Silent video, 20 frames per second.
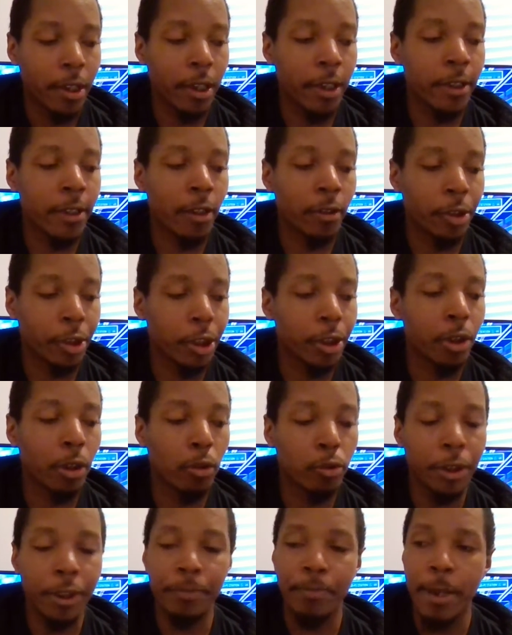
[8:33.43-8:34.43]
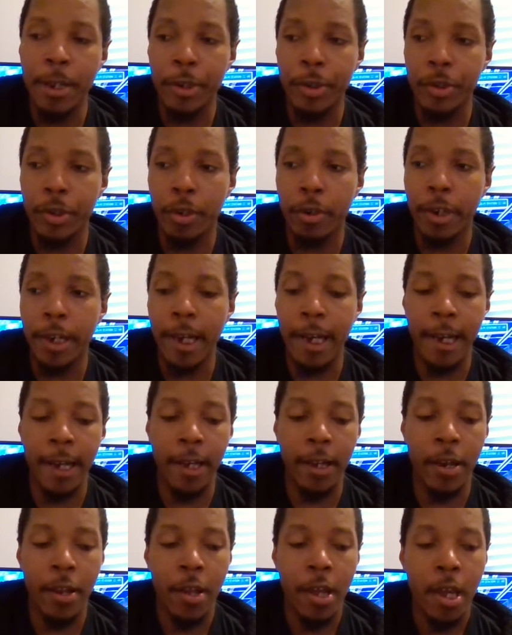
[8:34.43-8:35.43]
she told Spencer
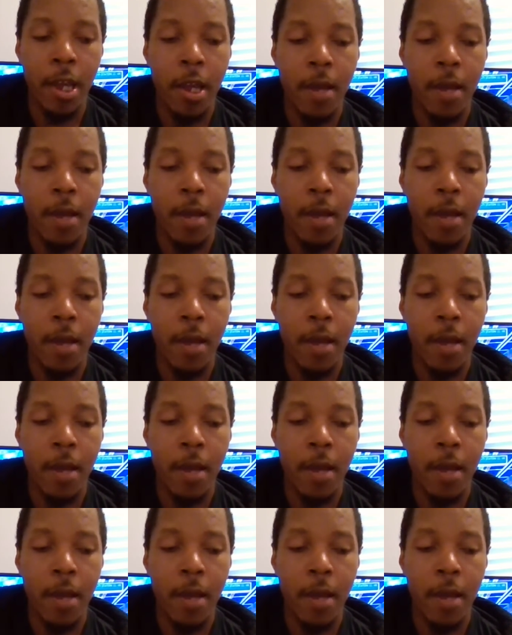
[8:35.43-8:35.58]
that